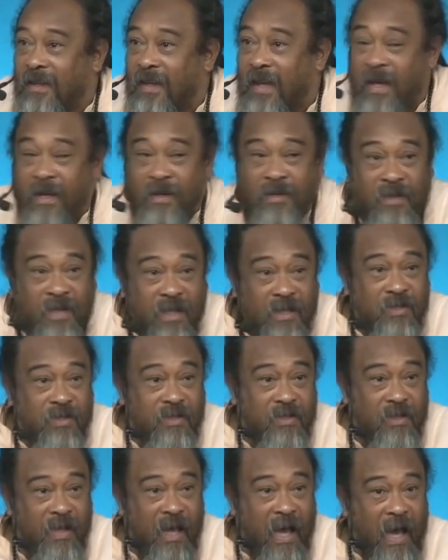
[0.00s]
And
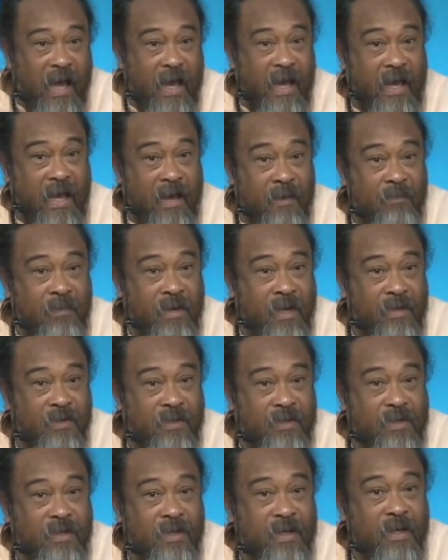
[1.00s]
this I
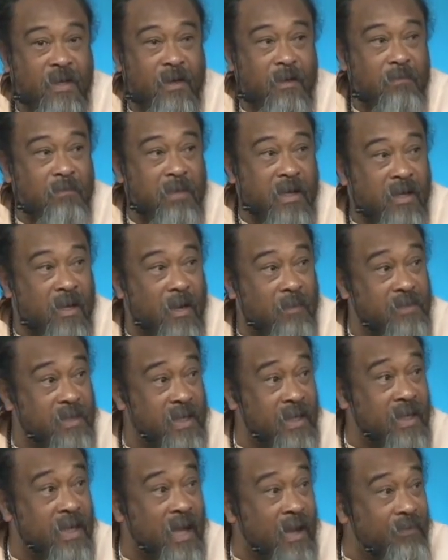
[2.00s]
amness becomes
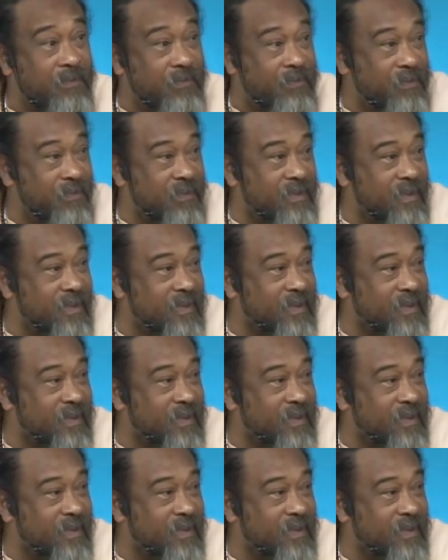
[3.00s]
enough.